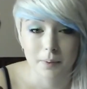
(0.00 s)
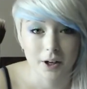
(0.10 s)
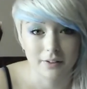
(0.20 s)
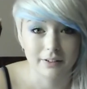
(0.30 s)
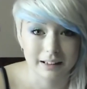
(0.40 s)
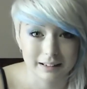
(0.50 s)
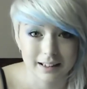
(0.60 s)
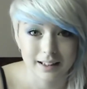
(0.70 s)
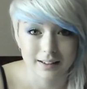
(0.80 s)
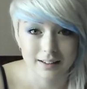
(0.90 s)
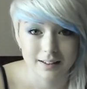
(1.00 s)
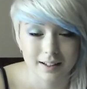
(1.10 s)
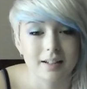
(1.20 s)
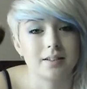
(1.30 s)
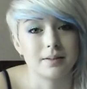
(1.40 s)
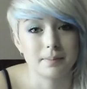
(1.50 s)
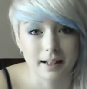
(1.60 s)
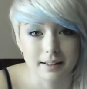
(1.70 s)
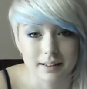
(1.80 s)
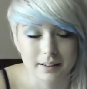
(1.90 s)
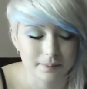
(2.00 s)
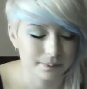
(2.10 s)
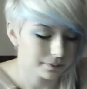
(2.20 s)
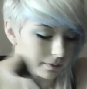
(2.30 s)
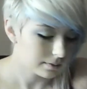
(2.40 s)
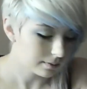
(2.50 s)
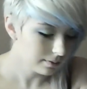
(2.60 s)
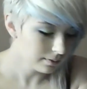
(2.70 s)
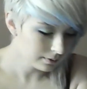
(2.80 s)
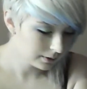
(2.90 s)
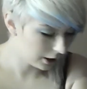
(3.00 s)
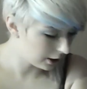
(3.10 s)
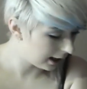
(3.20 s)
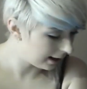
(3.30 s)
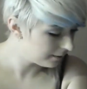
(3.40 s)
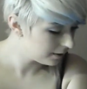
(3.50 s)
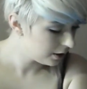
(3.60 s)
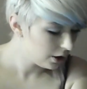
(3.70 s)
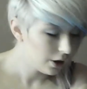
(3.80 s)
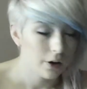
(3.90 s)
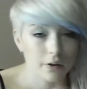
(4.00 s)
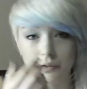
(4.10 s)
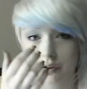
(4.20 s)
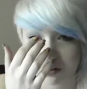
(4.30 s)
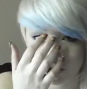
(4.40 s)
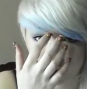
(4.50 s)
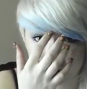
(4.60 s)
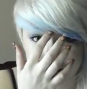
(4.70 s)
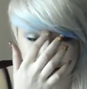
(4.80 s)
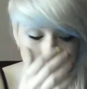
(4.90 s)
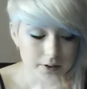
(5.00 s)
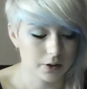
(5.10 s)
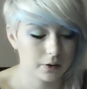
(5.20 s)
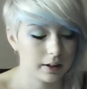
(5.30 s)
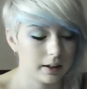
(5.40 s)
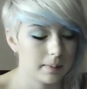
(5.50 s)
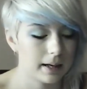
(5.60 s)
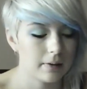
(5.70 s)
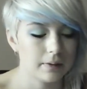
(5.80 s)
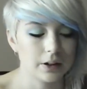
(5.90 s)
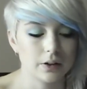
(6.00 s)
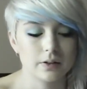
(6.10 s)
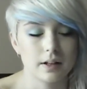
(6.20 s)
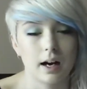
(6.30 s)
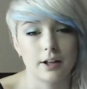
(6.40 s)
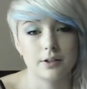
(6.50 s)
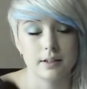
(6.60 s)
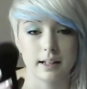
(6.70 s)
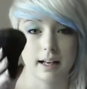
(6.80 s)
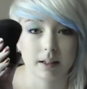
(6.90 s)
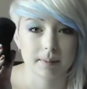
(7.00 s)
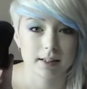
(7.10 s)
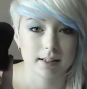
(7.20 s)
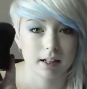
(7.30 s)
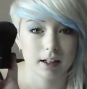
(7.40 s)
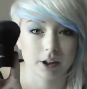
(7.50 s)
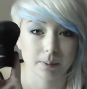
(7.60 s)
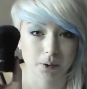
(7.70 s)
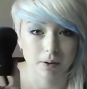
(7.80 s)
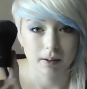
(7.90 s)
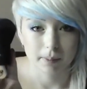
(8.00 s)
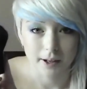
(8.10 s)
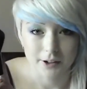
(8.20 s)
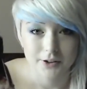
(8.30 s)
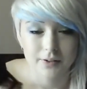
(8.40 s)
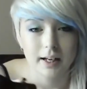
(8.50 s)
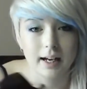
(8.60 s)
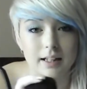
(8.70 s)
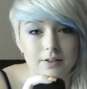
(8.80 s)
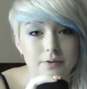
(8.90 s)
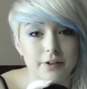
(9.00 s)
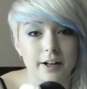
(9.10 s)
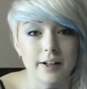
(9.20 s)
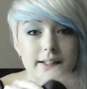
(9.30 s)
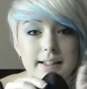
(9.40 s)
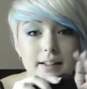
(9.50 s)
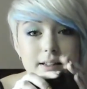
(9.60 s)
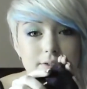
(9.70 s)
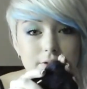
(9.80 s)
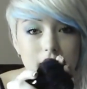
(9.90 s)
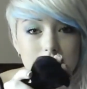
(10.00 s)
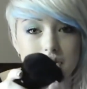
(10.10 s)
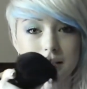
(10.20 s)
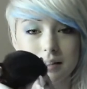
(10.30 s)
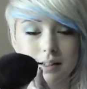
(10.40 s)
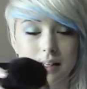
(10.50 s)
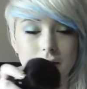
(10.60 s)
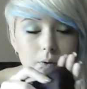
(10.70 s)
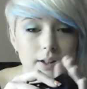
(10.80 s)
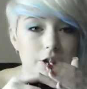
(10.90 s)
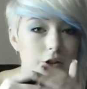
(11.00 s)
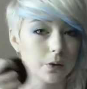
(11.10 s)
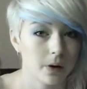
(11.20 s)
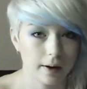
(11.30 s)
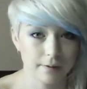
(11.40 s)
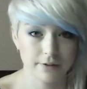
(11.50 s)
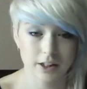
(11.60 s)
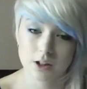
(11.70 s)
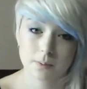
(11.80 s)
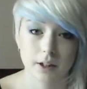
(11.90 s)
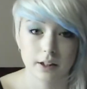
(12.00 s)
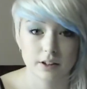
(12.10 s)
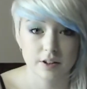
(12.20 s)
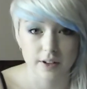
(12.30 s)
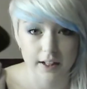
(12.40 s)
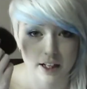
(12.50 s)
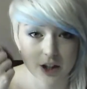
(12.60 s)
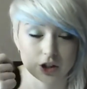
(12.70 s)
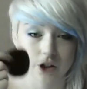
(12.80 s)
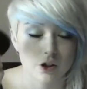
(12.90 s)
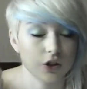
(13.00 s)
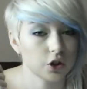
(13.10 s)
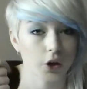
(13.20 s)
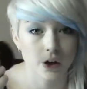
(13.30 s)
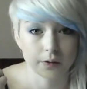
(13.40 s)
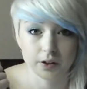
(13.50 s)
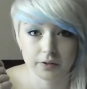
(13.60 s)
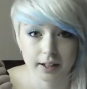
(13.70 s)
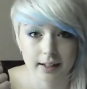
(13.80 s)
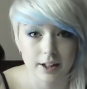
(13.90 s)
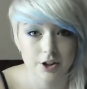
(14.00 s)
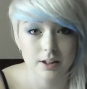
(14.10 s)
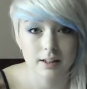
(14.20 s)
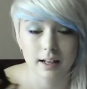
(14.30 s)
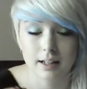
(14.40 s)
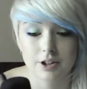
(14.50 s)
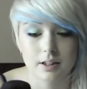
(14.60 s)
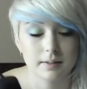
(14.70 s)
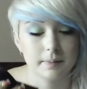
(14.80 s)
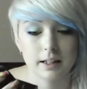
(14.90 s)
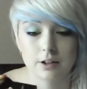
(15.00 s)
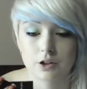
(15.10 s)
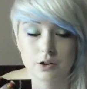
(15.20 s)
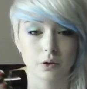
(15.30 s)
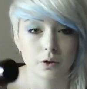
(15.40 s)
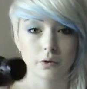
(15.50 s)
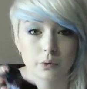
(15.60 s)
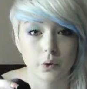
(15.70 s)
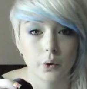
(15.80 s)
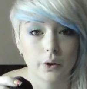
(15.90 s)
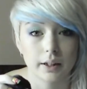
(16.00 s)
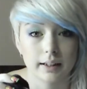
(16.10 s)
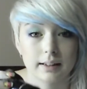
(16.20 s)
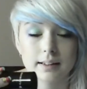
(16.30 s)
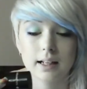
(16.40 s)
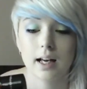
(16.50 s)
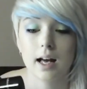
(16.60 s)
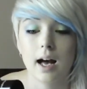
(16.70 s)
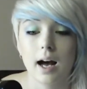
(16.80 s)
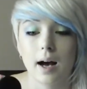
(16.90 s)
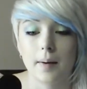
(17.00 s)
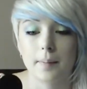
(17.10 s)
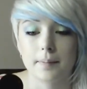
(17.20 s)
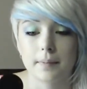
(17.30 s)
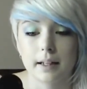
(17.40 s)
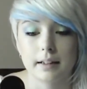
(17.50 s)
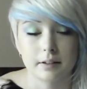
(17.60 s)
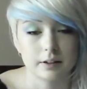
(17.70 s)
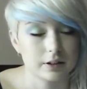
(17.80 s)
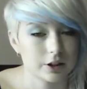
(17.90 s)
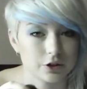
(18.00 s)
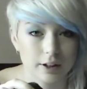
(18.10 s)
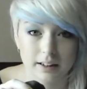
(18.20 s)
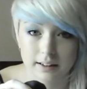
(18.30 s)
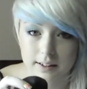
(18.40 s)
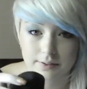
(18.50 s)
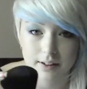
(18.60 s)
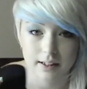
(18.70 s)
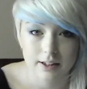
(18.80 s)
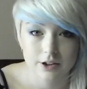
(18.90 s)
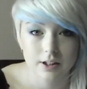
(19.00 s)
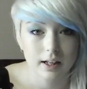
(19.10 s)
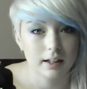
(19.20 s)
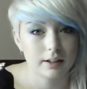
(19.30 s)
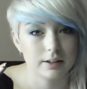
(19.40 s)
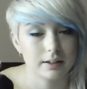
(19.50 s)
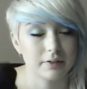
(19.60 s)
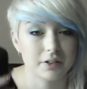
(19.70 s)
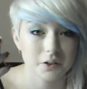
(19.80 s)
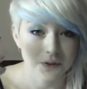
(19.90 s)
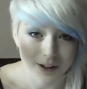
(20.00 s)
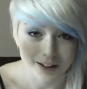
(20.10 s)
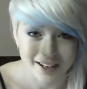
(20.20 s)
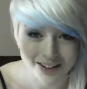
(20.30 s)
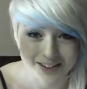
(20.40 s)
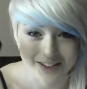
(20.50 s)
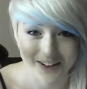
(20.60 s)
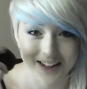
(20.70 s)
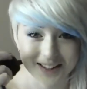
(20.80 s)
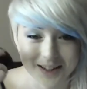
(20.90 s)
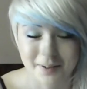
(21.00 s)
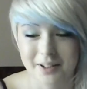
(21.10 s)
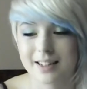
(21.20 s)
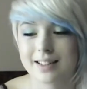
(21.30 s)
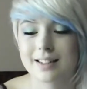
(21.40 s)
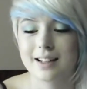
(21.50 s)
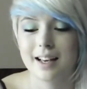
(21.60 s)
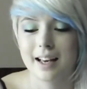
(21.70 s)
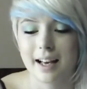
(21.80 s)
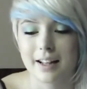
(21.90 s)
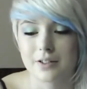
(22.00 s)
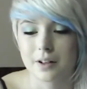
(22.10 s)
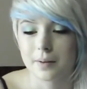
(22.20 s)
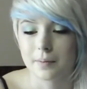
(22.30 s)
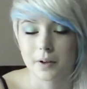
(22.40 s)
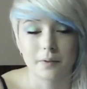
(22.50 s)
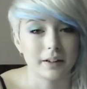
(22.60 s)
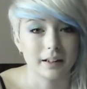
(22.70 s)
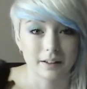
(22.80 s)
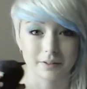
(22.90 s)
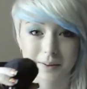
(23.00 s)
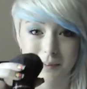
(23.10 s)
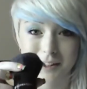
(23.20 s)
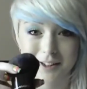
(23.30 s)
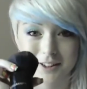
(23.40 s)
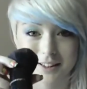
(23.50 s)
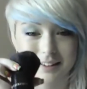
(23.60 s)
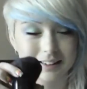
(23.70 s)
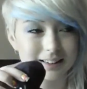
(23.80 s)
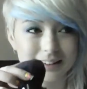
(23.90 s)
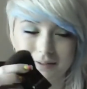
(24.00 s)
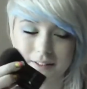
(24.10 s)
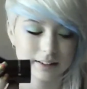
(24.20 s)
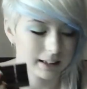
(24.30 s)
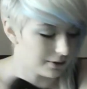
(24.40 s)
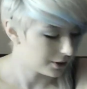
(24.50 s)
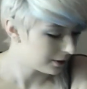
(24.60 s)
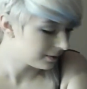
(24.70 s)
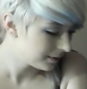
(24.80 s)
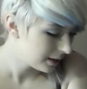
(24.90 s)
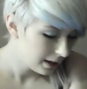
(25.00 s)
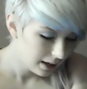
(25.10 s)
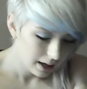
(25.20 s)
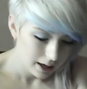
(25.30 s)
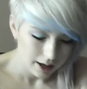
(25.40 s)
perfect skin. It's amazing. Alright. For the streaks that I was talking about, I use the Mascara Kabuki brush. It's very dense fibers, and when you finish putting on your foundation, you just go over your foundation and it just makes you look flawless. It's streakless finish, and it feels really nice on your face, to be honest. It's a really lovely brush. It just saves you.